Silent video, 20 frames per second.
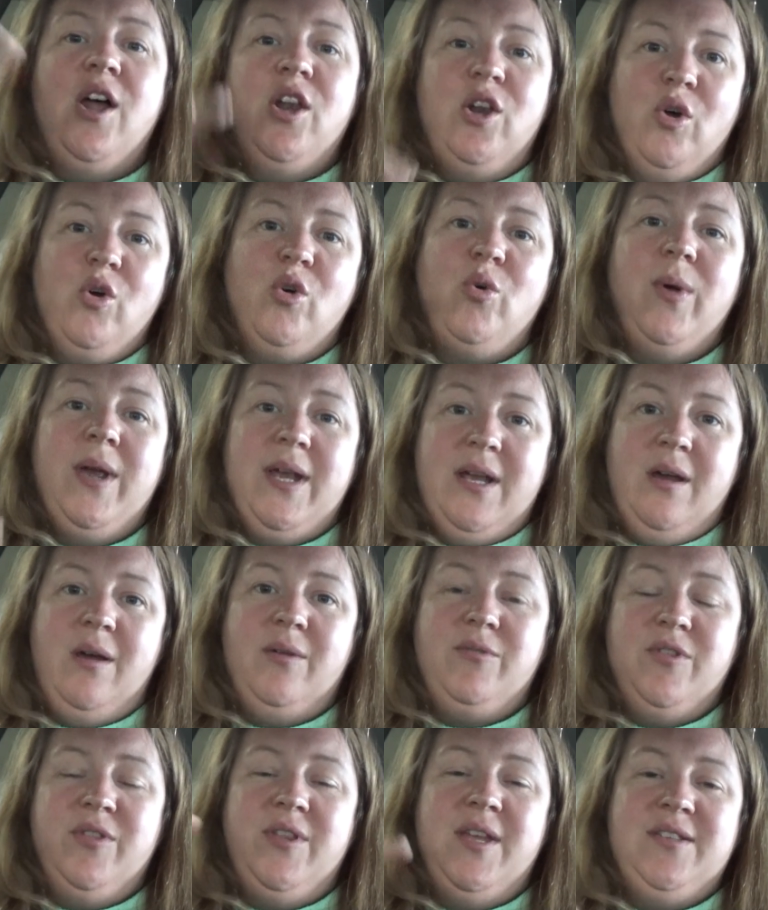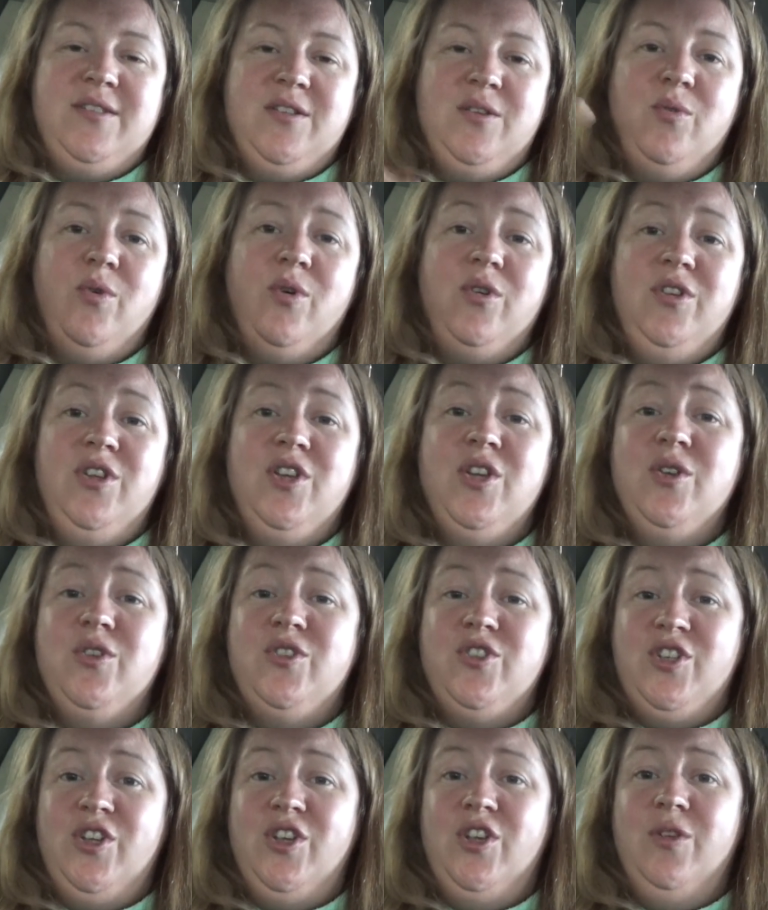a lot quicker than they do on
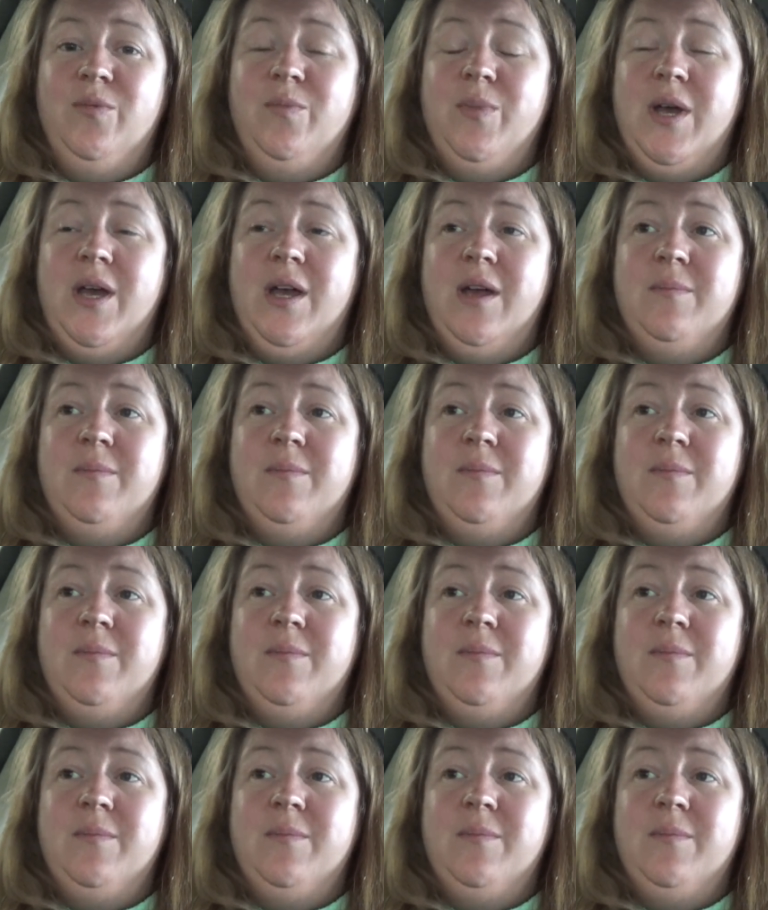YouTube.